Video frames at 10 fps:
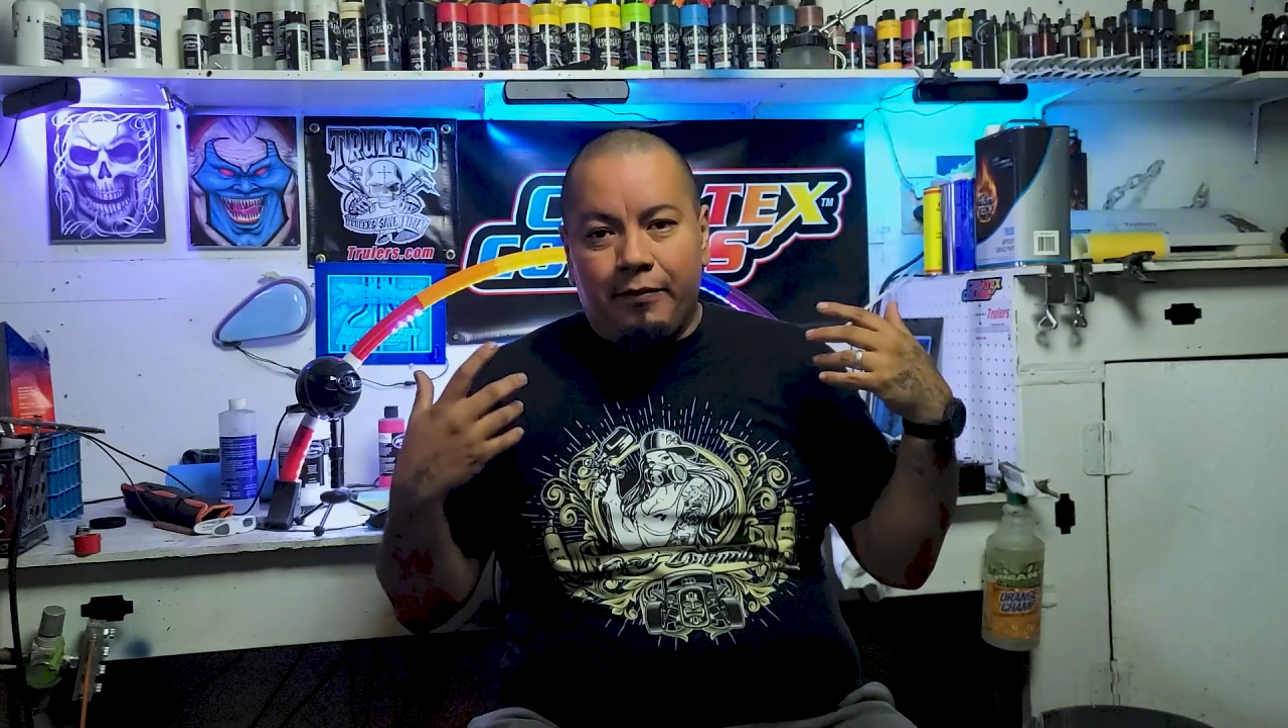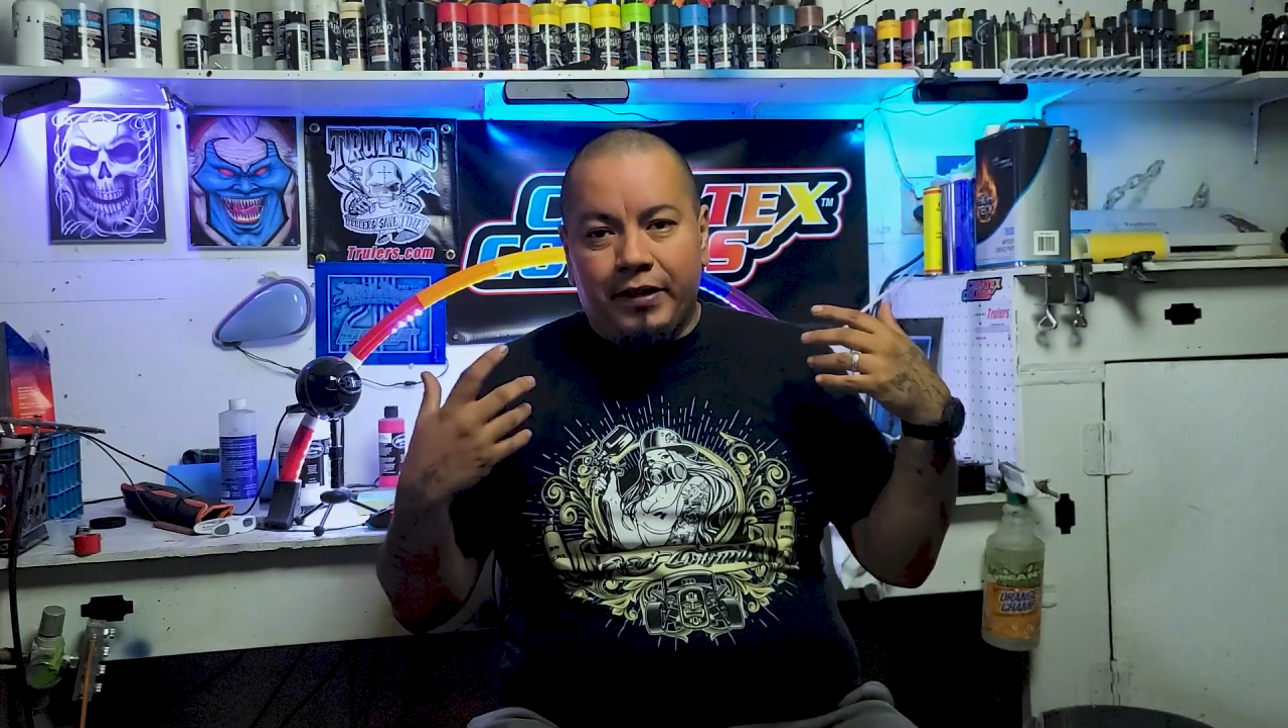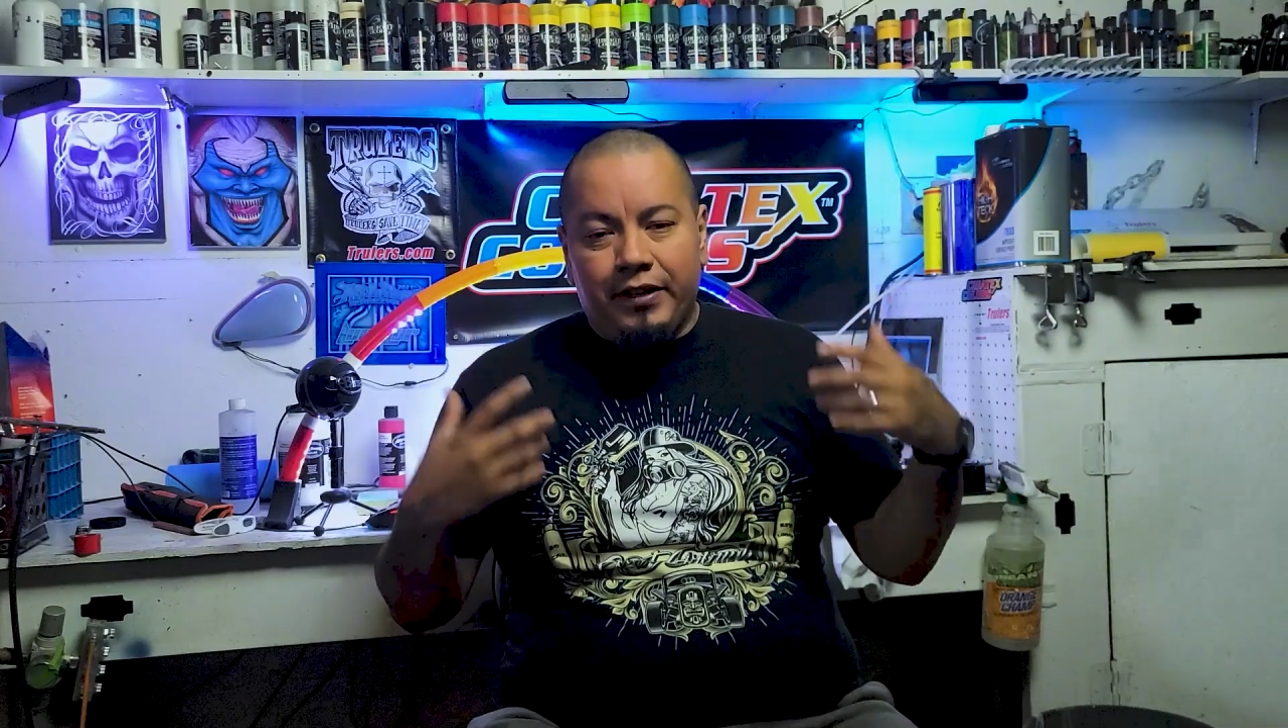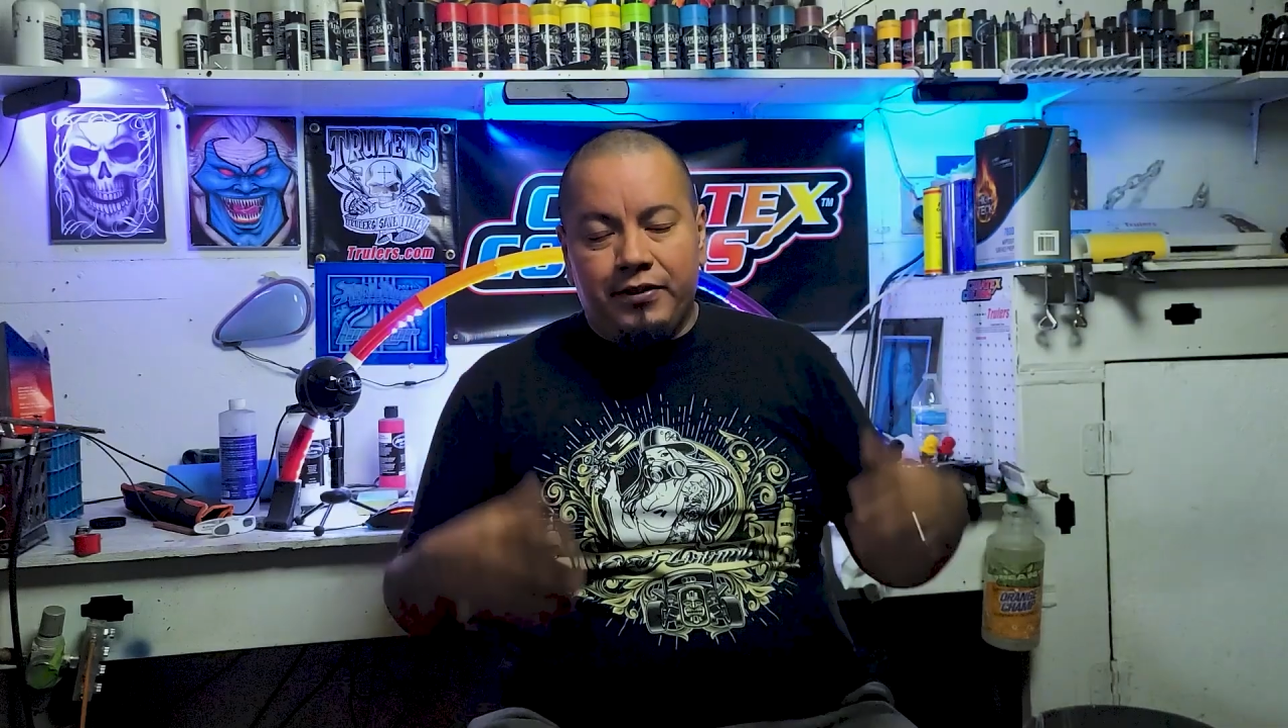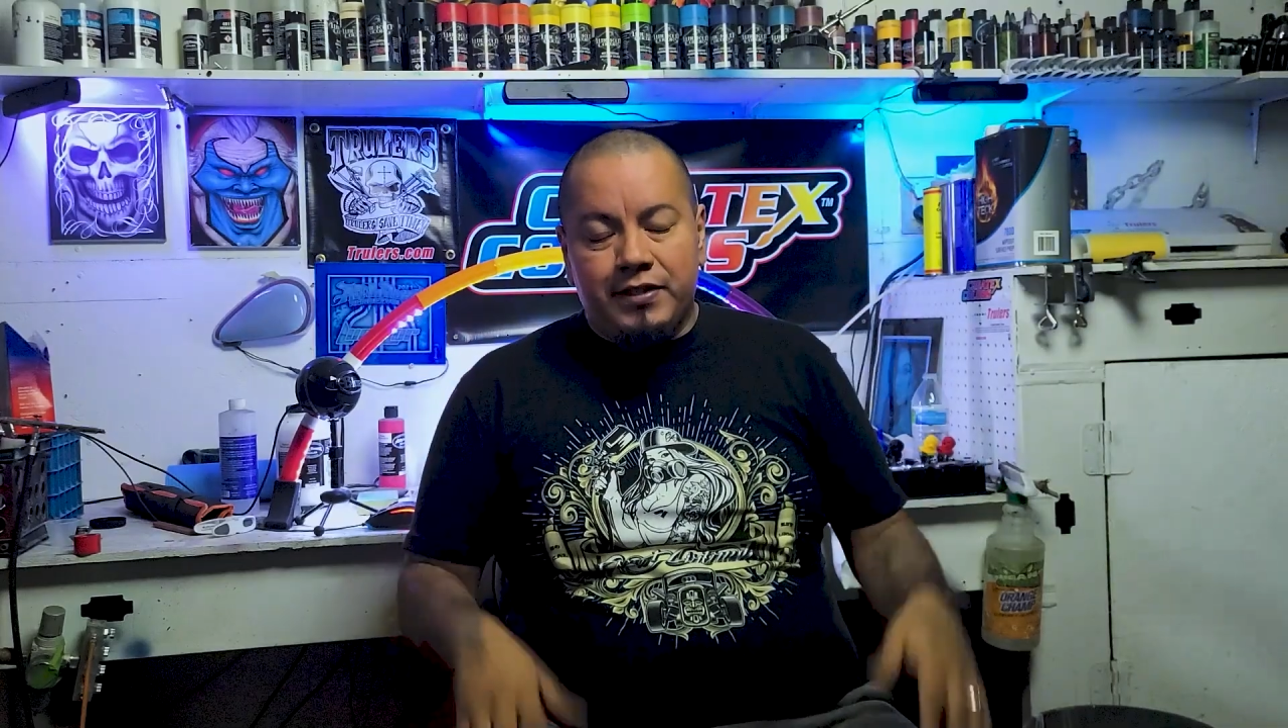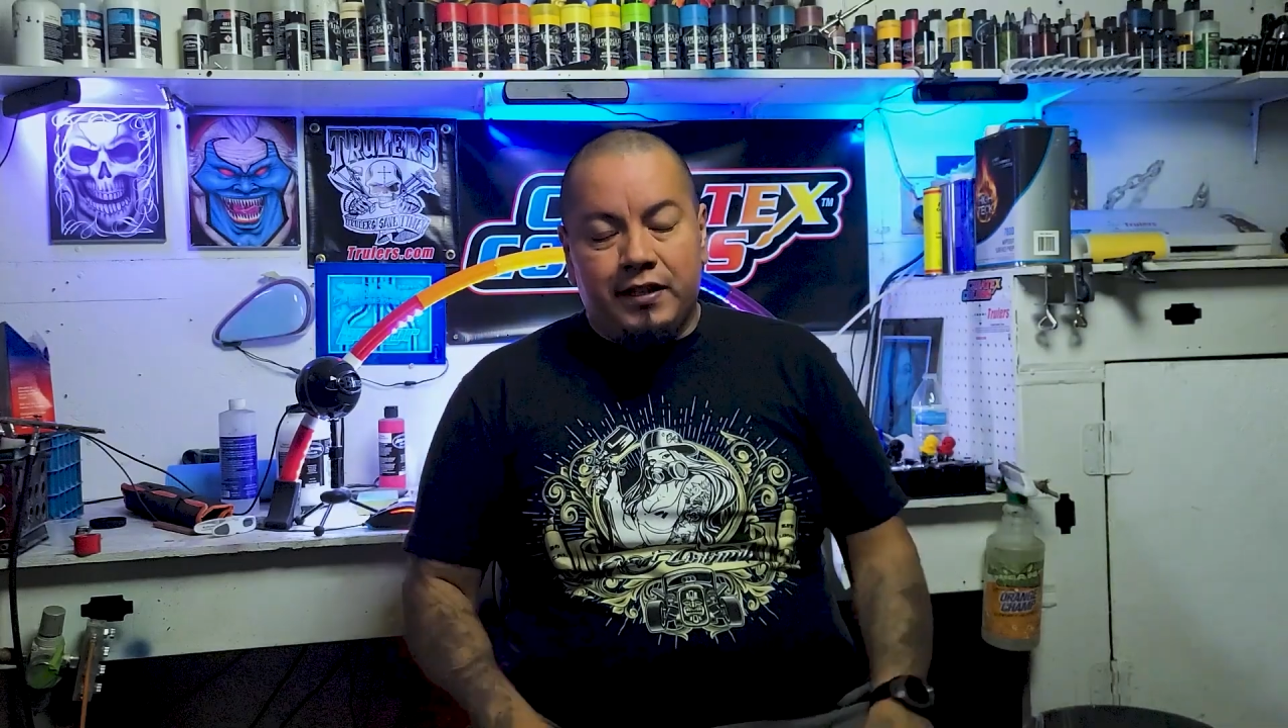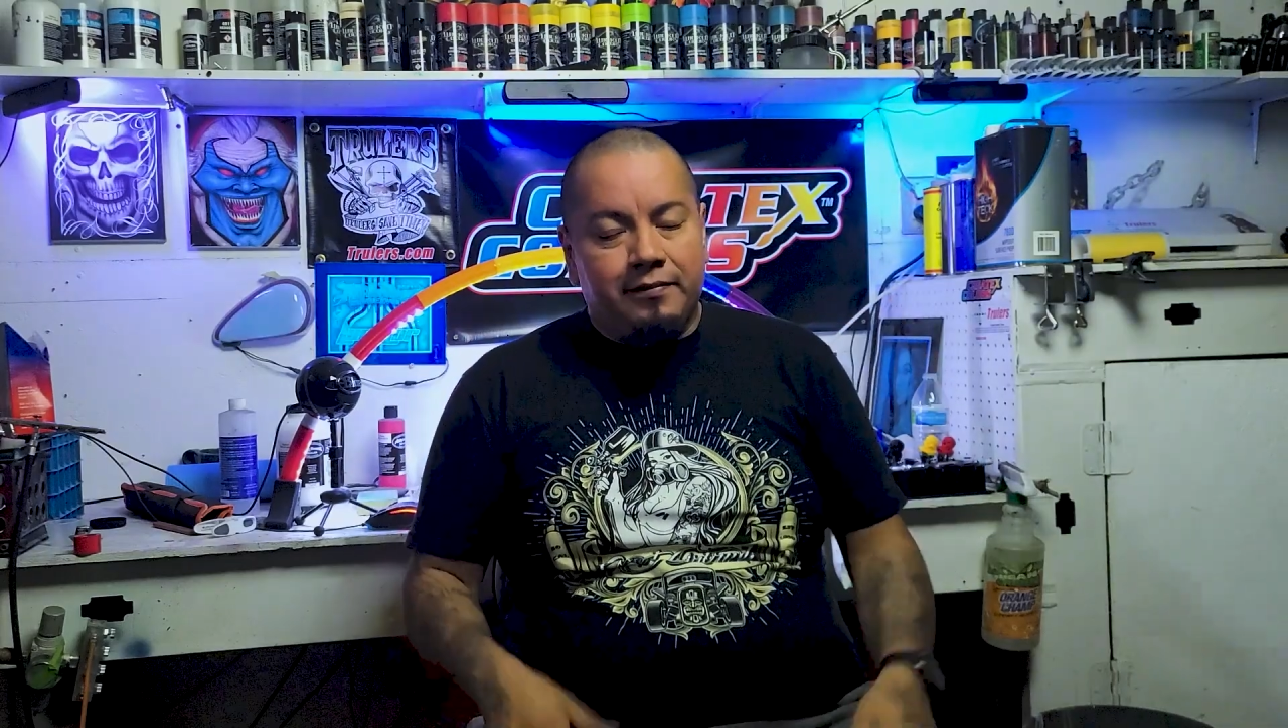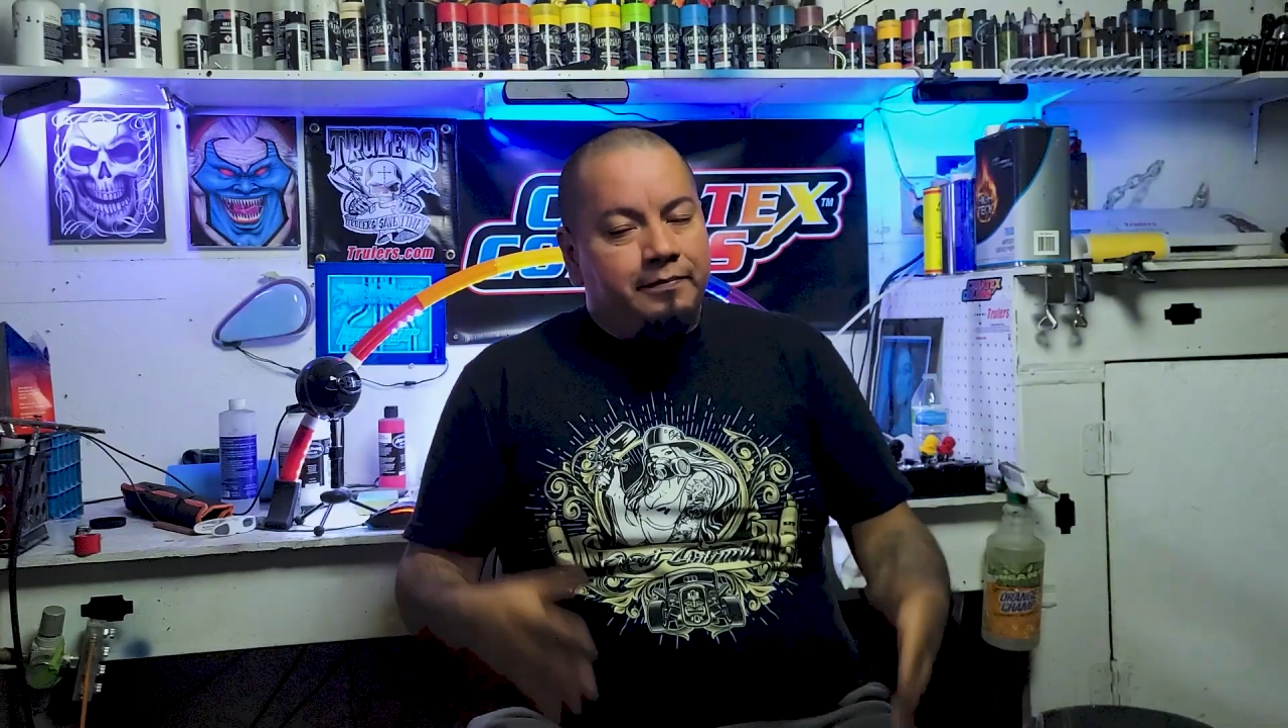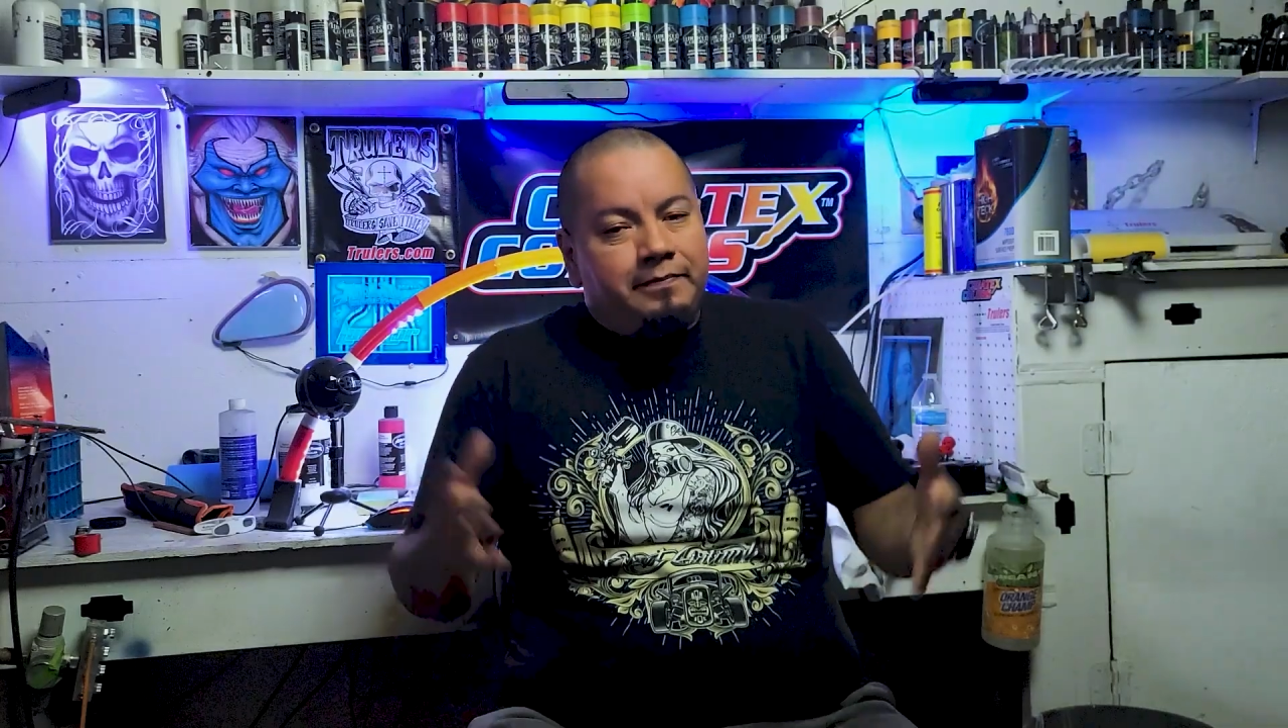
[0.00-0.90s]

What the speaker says: I'm going to use it.